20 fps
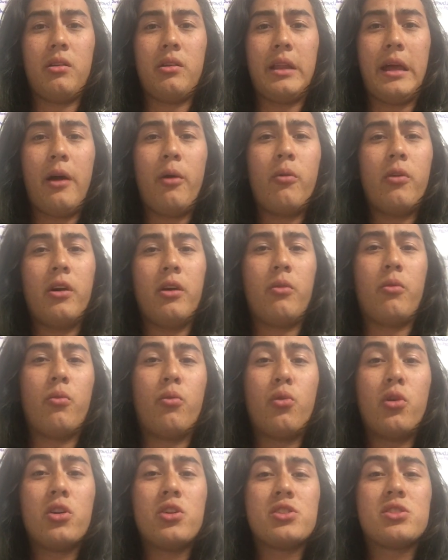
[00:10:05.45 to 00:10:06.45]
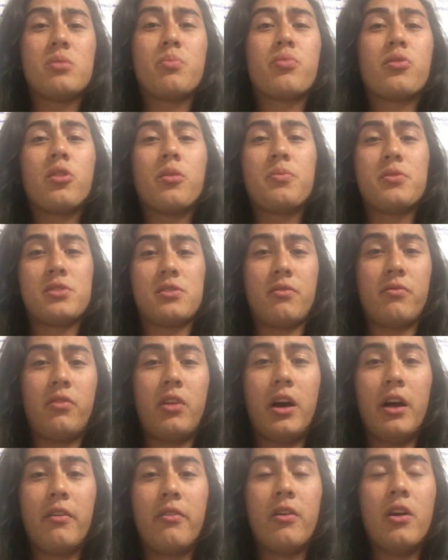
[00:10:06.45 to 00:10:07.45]
Now what? What is the purpose of
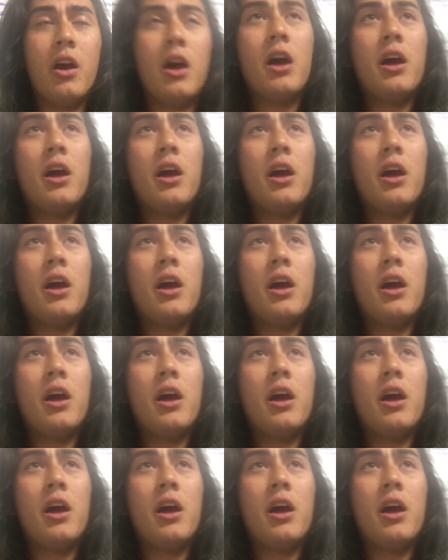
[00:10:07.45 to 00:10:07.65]
life